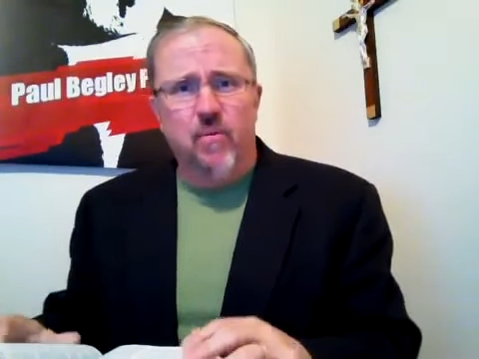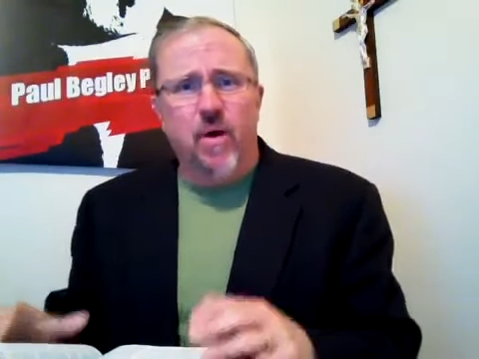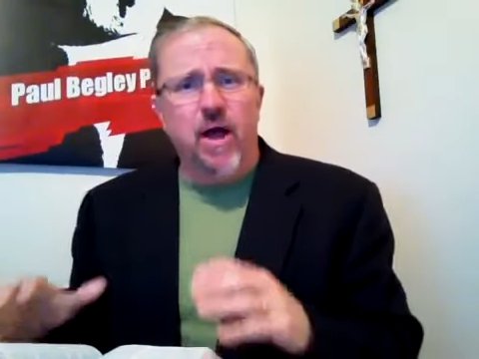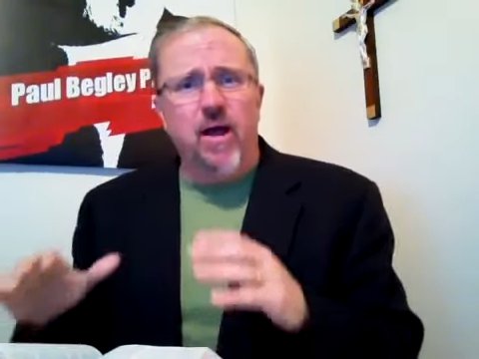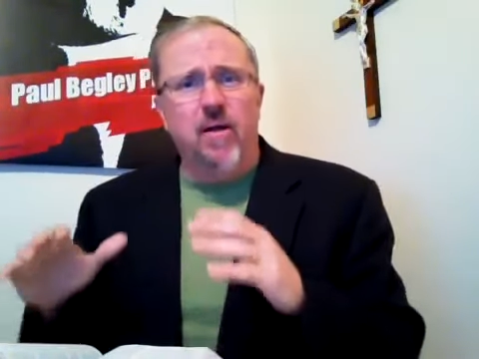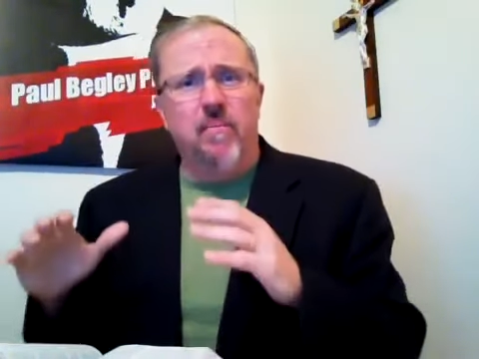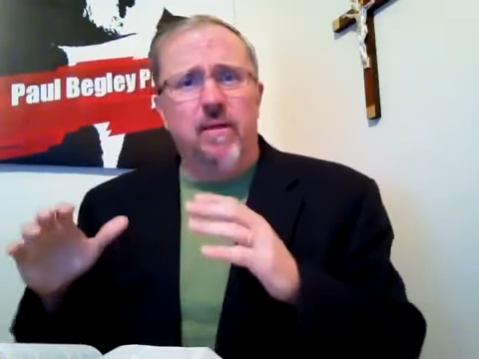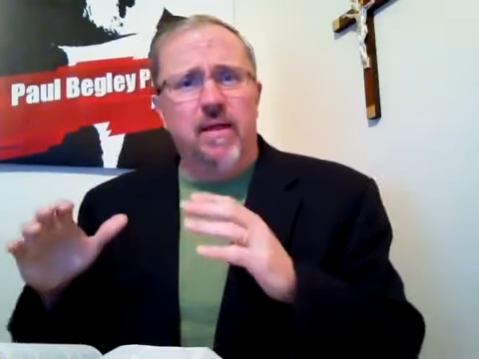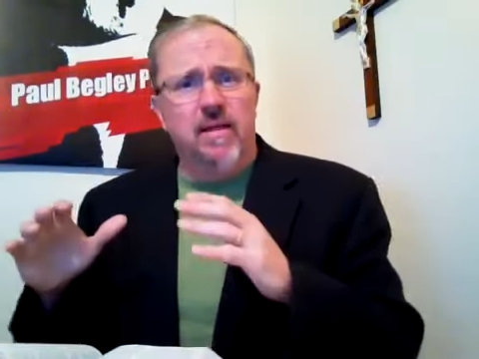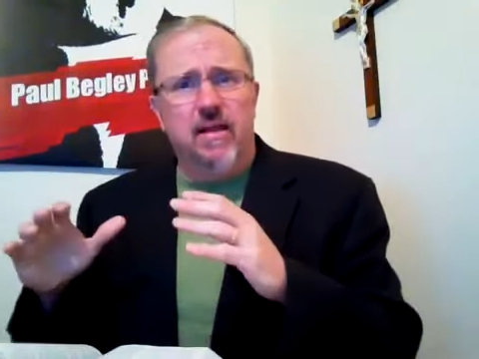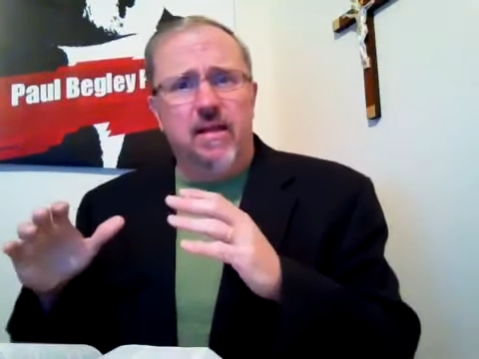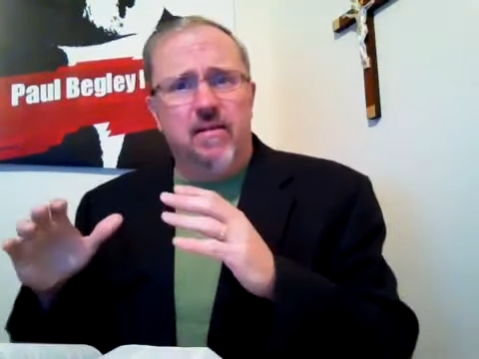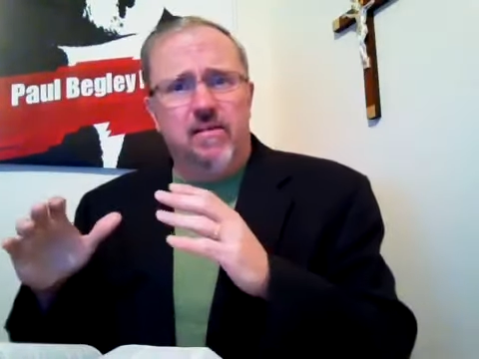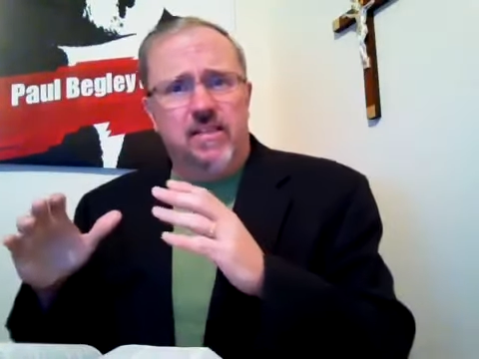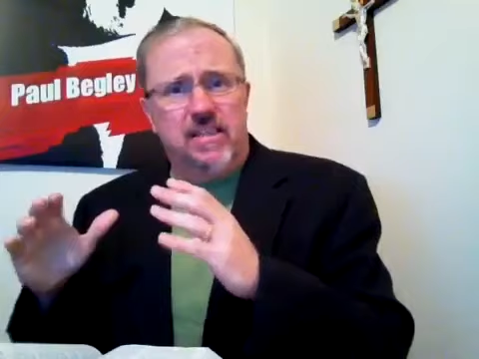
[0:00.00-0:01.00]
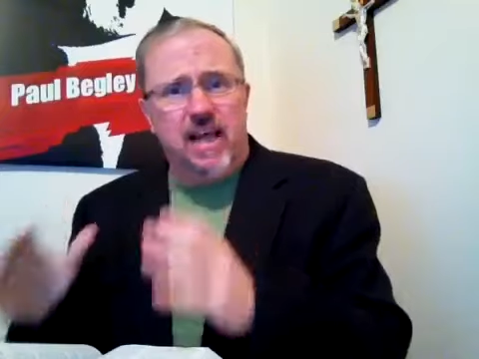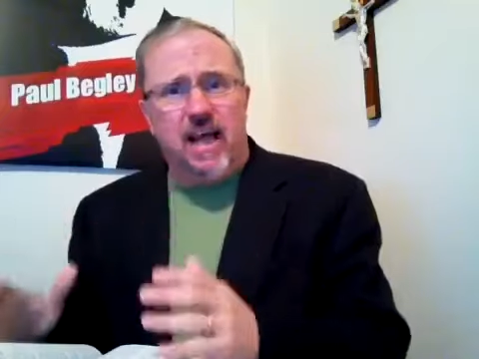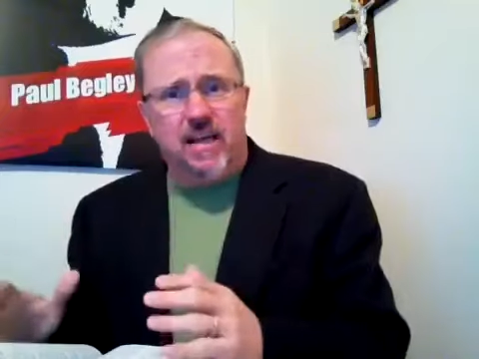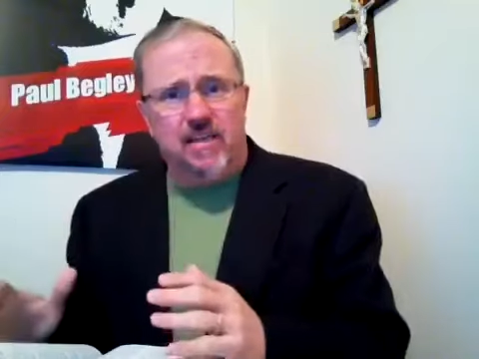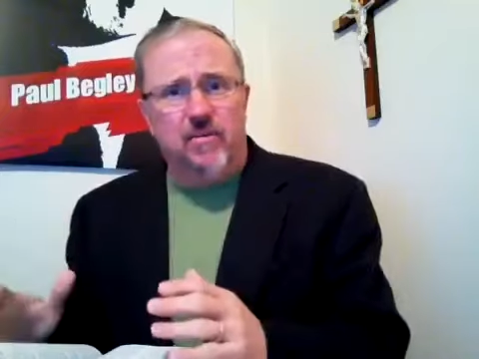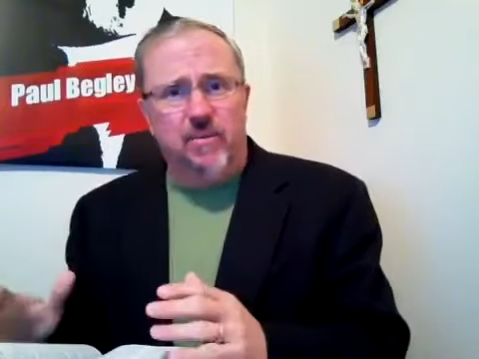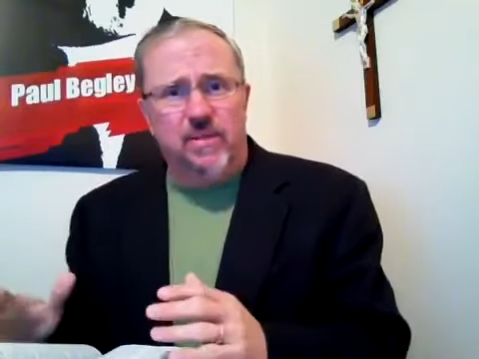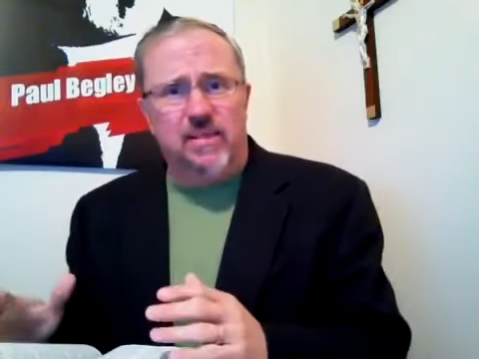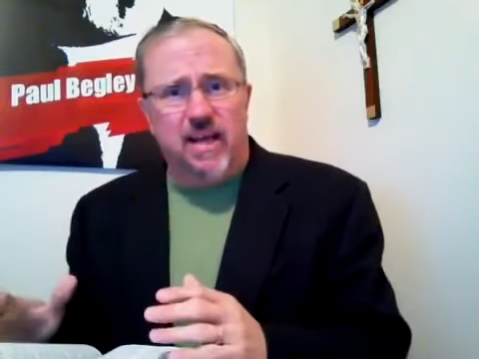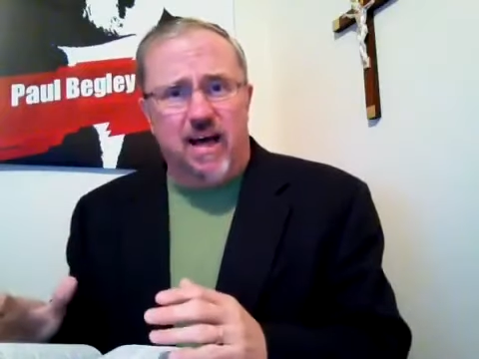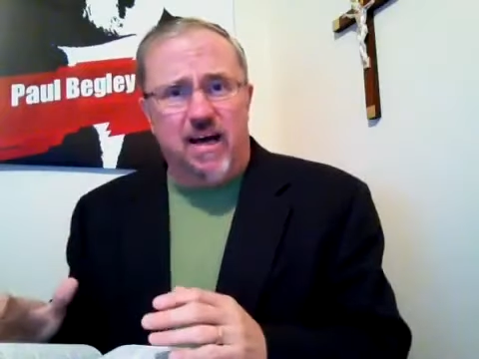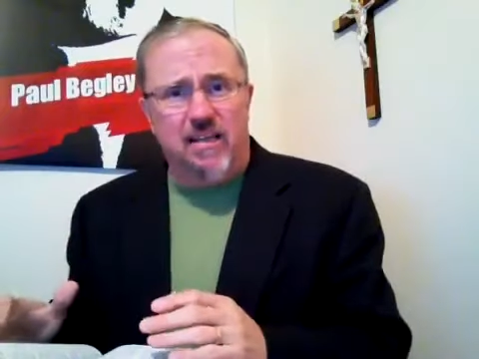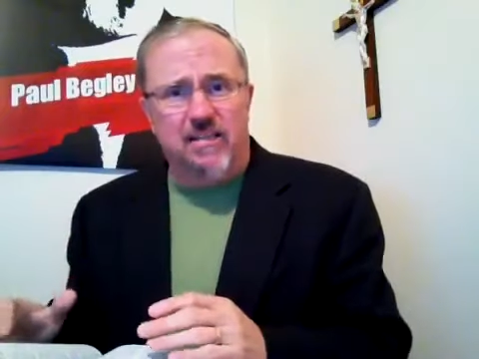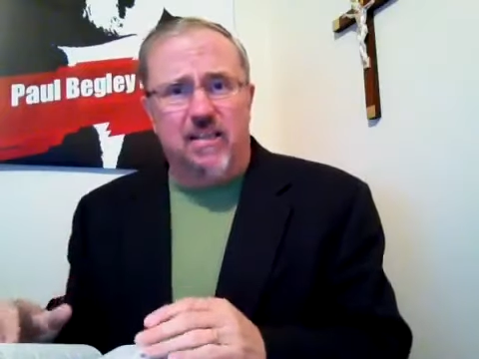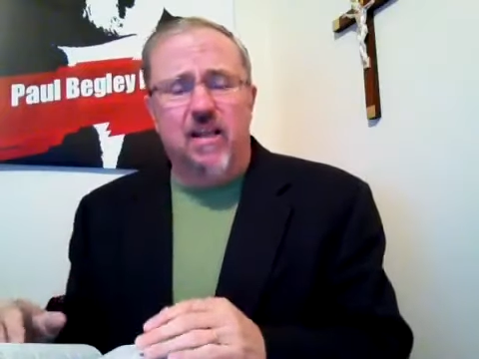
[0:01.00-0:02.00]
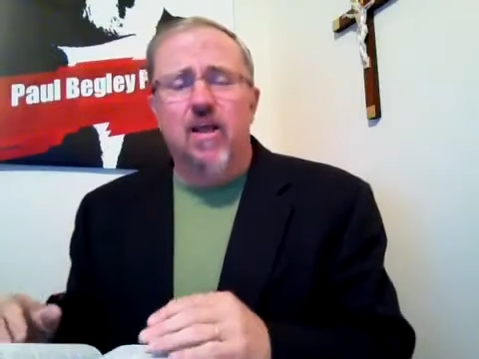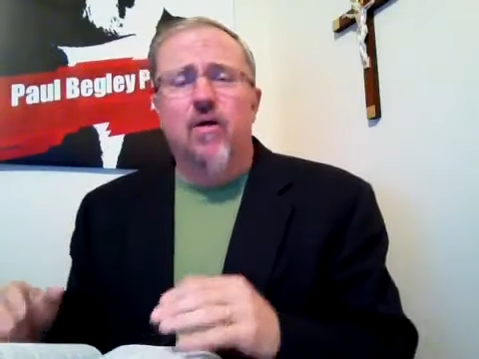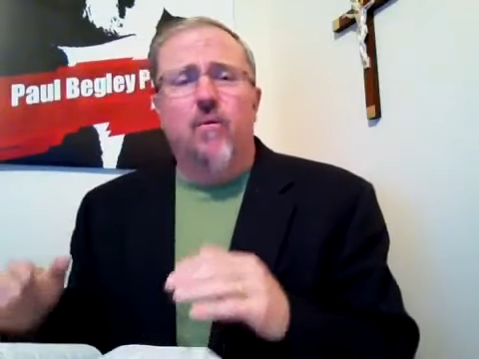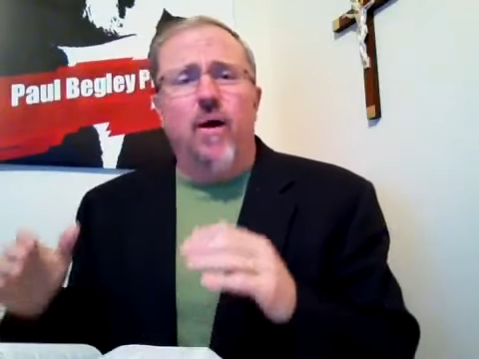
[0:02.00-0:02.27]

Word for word: Why are in, in Stockton, Wisconsin?